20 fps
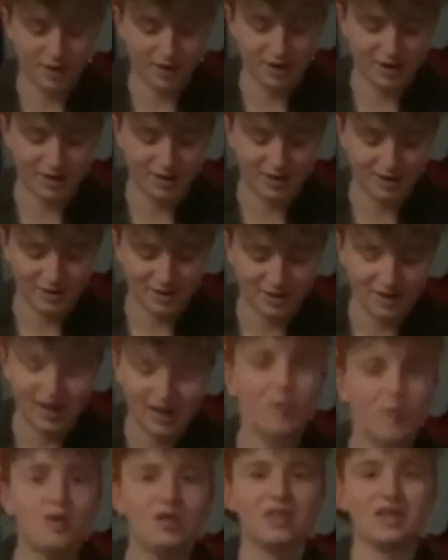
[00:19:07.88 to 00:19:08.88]
And
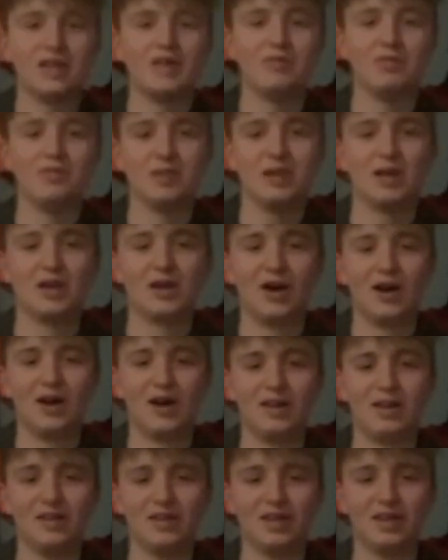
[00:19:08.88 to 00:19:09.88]
I want to thank you for being on
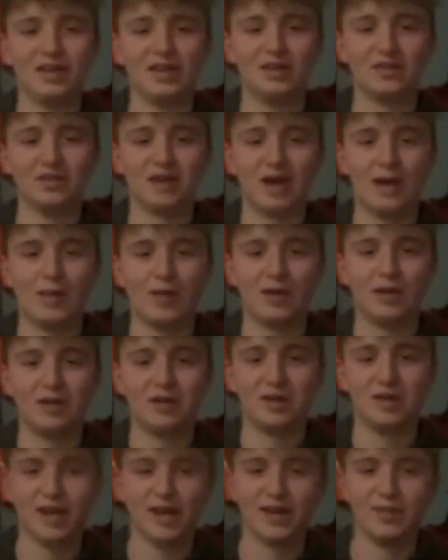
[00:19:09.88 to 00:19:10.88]
and taking your time out of
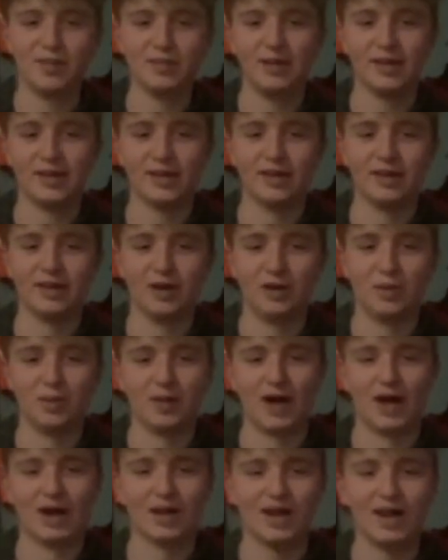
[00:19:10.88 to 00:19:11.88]
your day to being on the
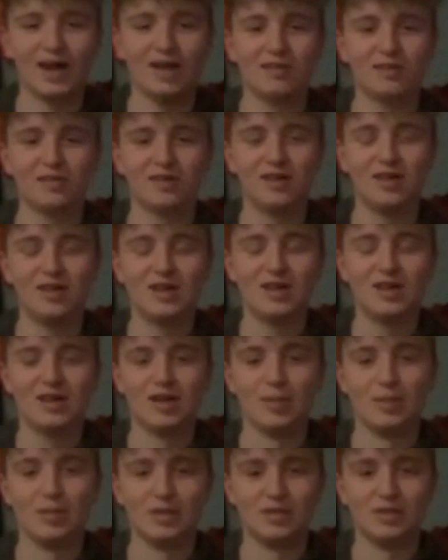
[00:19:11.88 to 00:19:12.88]
podcast.
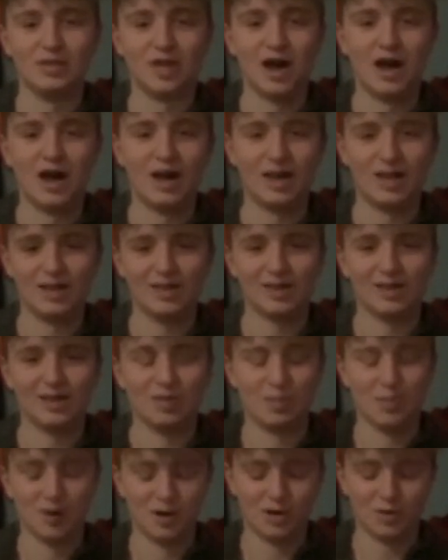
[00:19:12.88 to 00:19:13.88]
It means a lot. And I think
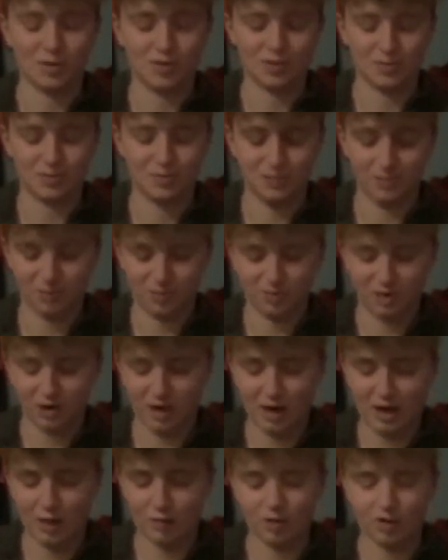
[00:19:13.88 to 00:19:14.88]
everybody will
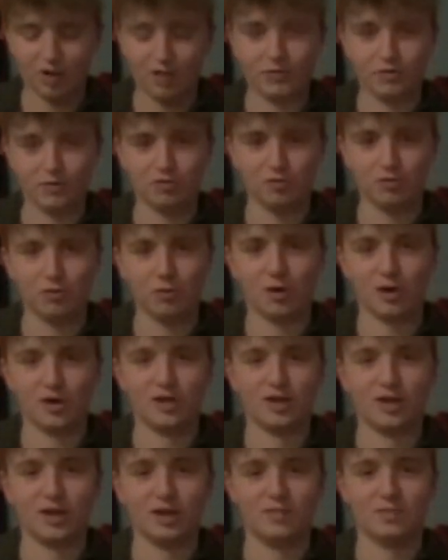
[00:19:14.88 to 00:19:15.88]
love your
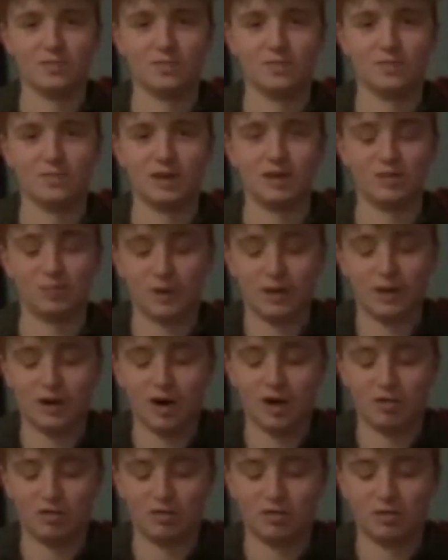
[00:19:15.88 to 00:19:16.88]
story. And it's been
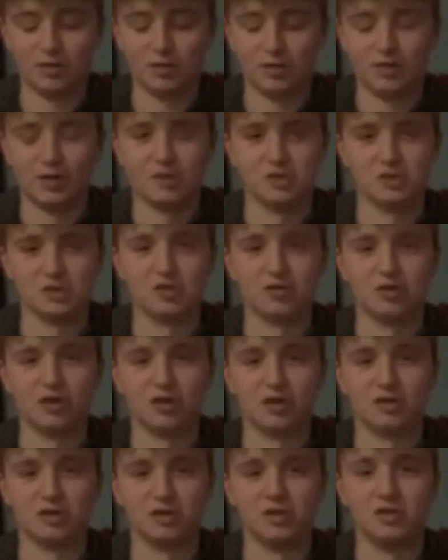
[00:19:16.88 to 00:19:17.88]
awesome and a pleasure to
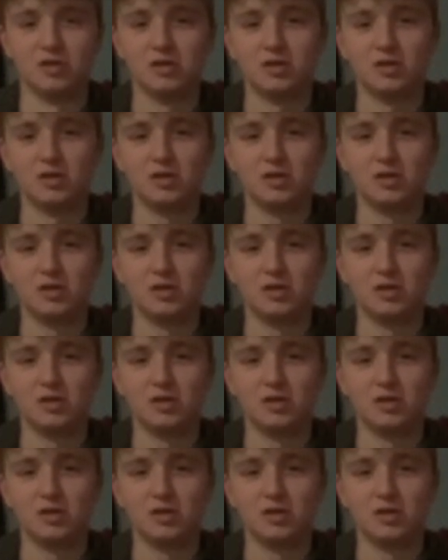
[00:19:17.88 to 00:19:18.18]
talk to you.